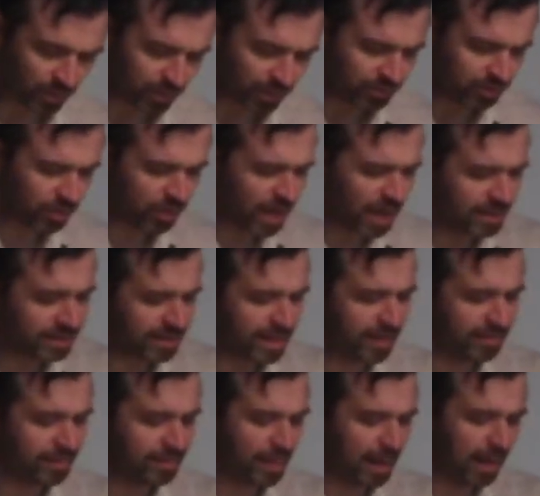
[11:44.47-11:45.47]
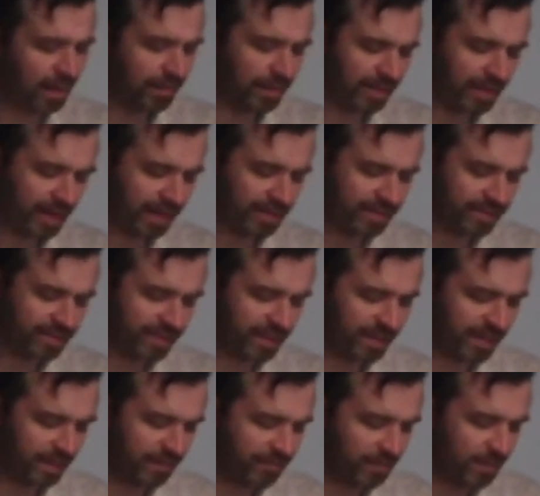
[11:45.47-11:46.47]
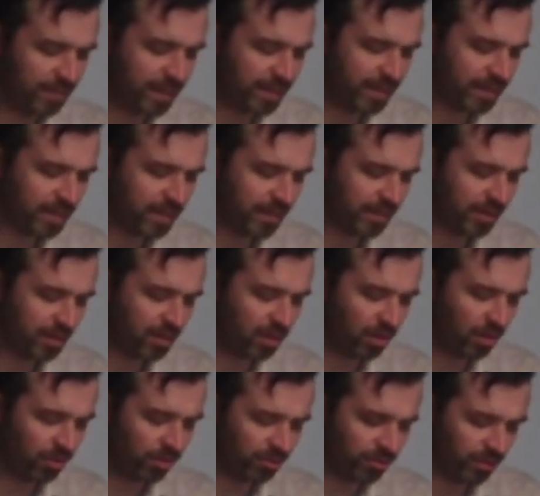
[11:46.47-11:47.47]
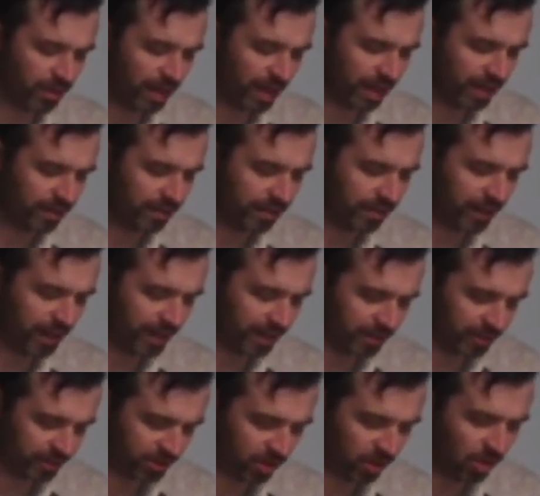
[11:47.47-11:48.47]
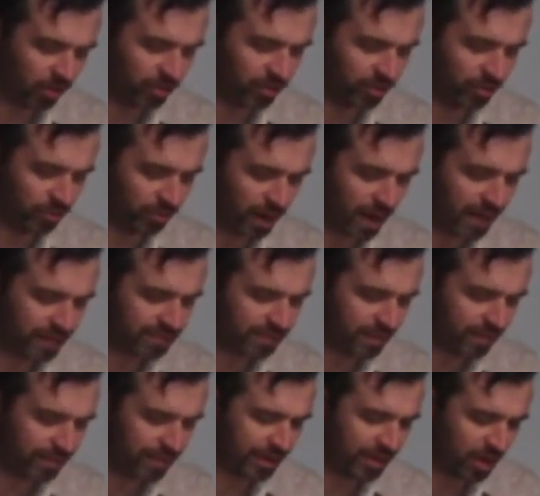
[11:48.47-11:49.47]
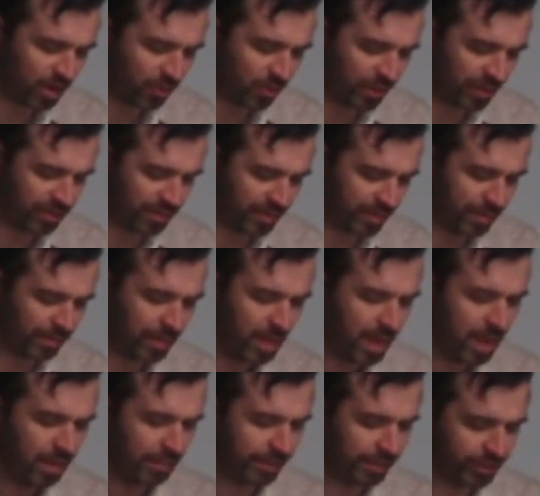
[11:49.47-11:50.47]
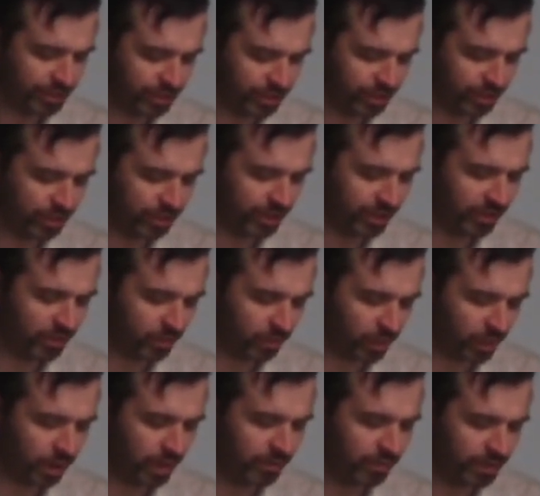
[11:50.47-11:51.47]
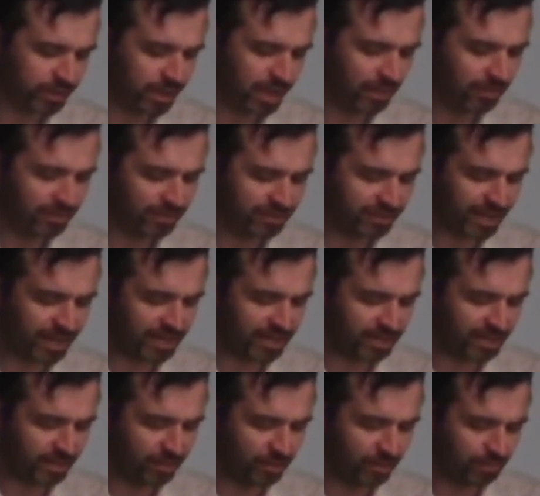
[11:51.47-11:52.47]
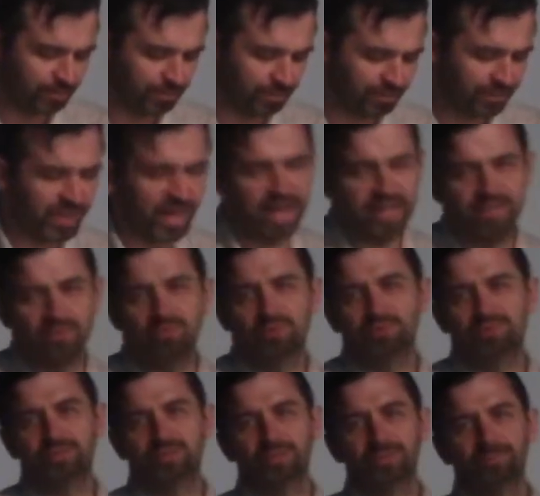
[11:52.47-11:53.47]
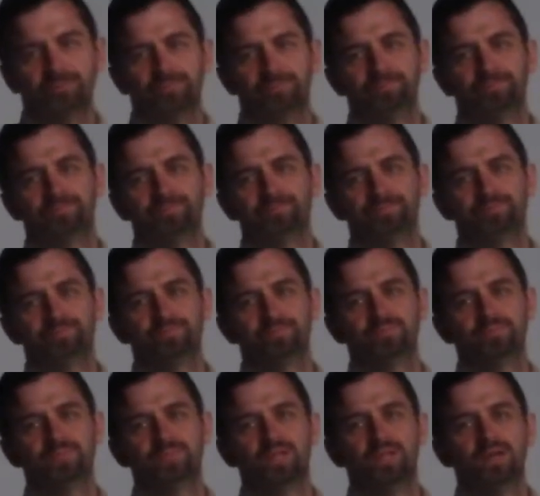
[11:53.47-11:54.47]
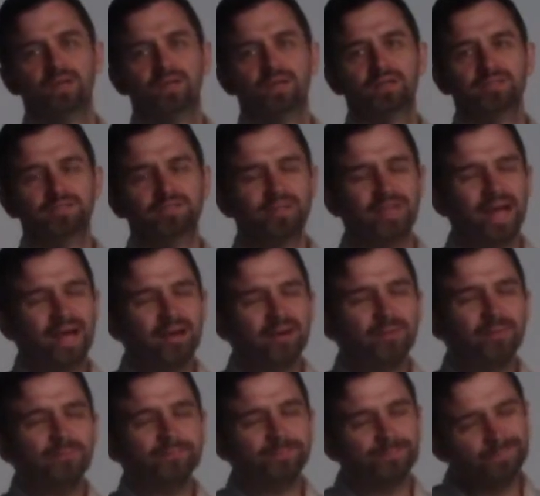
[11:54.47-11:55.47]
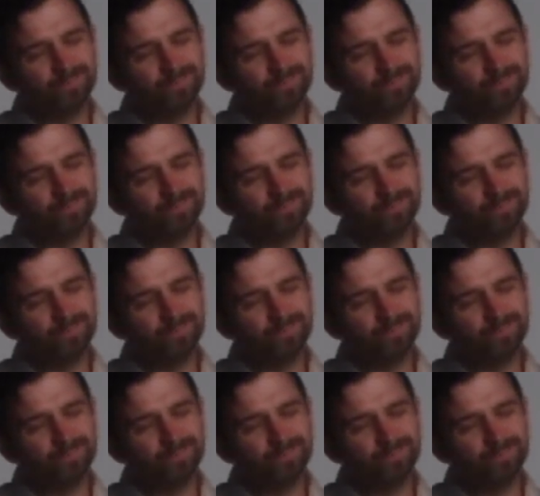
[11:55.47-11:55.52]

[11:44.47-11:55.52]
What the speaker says: So God came to Balaam at night and said, If the men come and call you, rise up and go with them. But surely the word which I will say to you, that you will do. So now,